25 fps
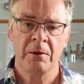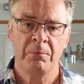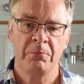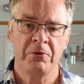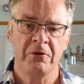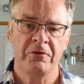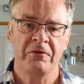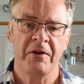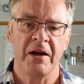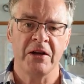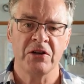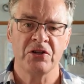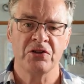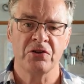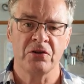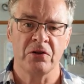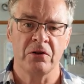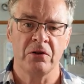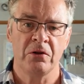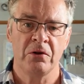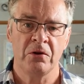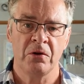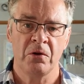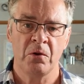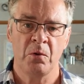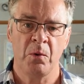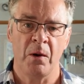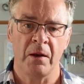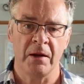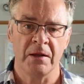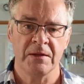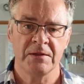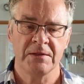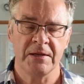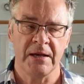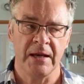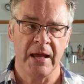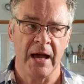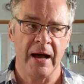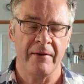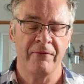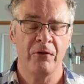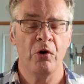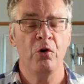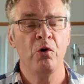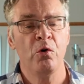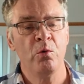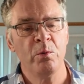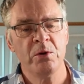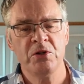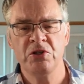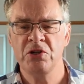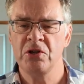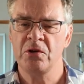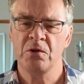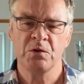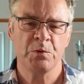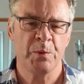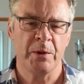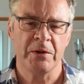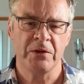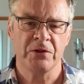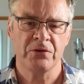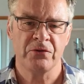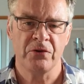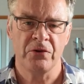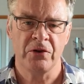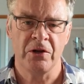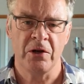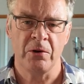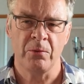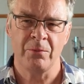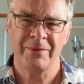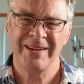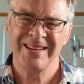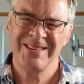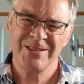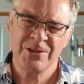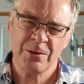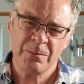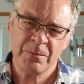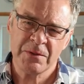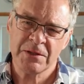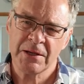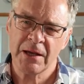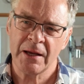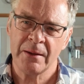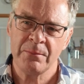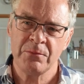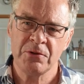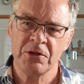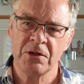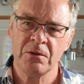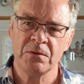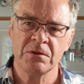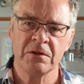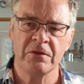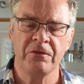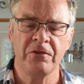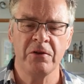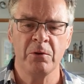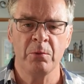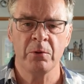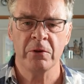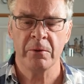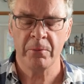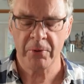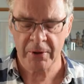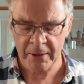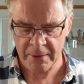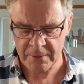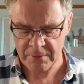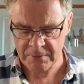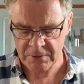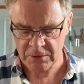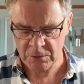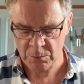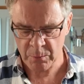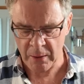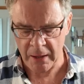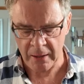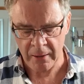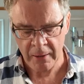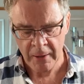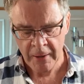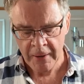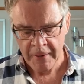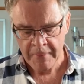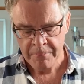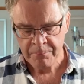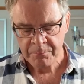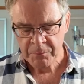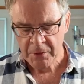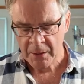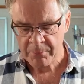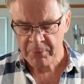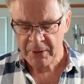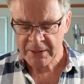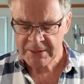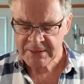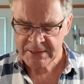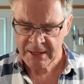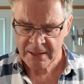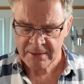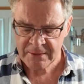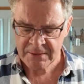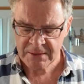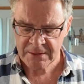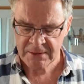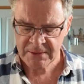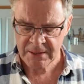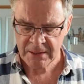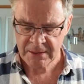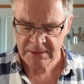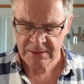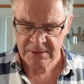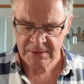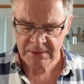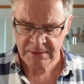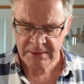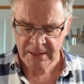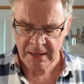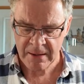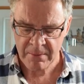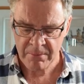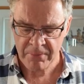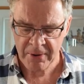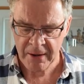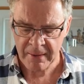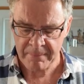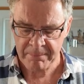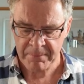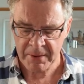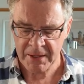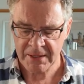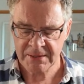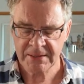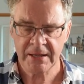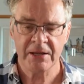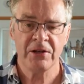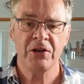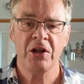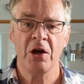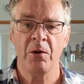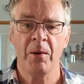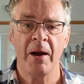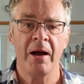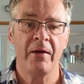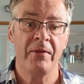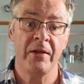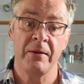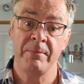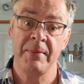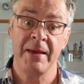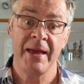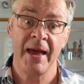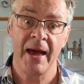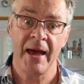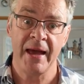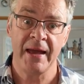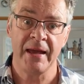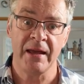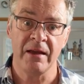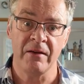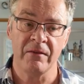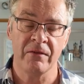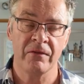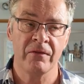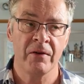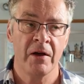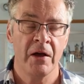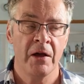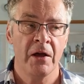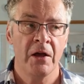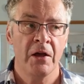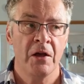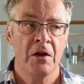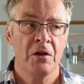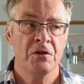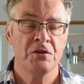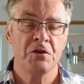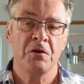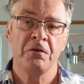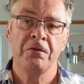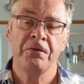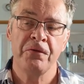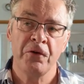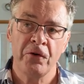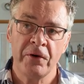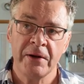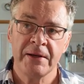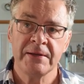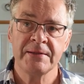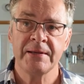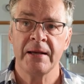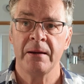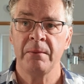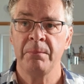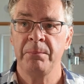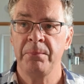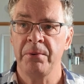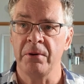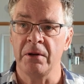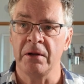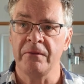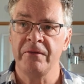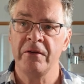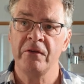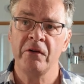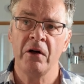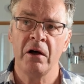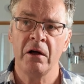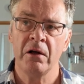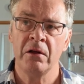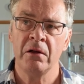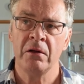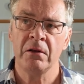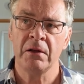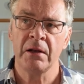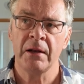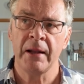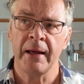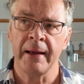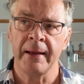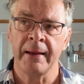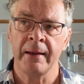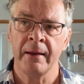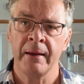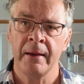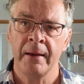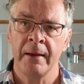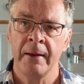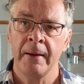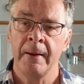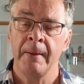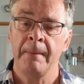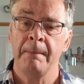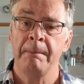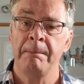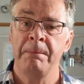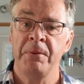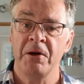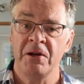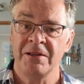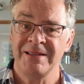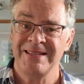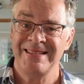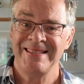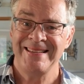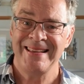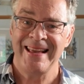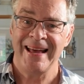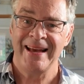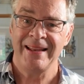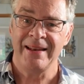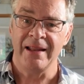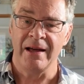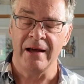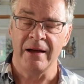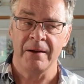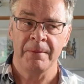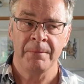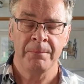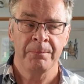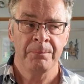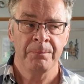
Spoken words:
professional quality. I've always used Winsor & Newton. I sometimes use a few other brands as well, but I tend to stick to the same brand because I know how they behave. So for example, if you've got a colour like burnt sienna